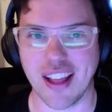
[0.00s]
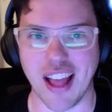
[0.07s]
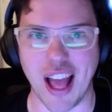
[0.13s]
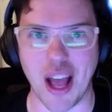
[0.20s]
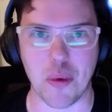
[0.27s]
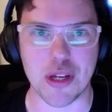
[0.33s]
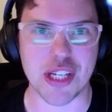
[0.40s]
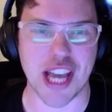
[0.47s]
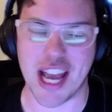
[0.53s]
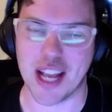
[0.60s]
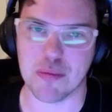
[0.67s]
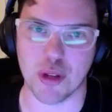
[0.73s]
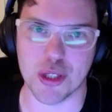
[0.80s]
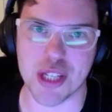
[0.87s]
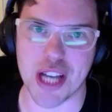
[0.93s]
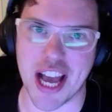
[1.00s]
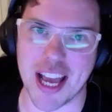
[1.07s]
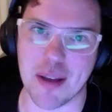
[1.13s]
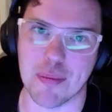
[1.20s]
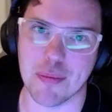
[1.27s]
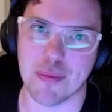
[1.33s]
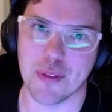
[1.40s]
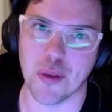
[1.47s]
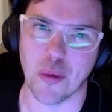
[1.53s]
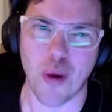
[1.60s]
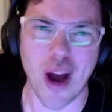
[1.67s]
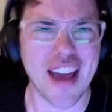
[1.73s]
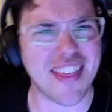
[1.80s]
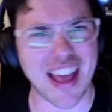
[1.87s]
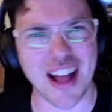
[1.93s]
wish I had more time.
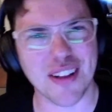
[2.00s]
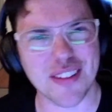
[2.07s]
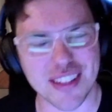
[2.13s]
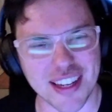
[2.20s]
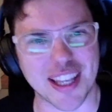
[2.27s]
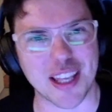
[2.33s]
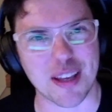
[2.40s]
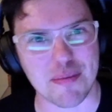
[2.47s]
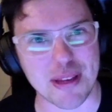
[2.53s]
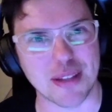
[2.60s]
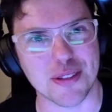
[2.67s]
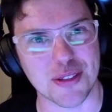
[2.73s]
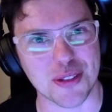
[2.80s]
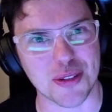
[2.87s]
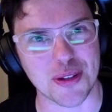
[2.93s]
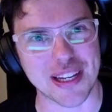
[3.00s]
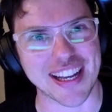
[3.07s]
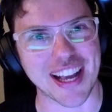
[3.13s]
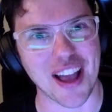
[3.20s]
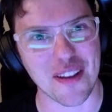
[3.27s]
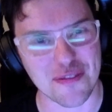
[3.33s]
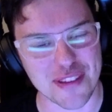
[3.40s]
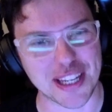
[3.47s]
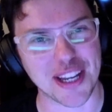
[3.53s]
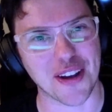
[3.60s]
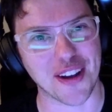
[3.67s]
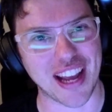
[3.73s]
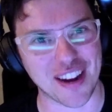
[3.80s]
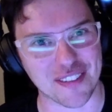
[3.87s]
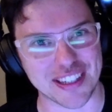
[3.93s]
Why the hell did I commit to doing a video
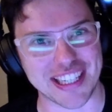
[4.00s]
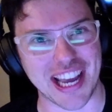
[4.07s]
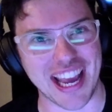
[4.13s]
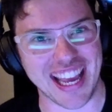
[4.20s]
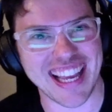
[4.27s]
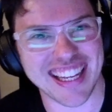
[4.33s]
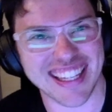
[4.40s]
every day?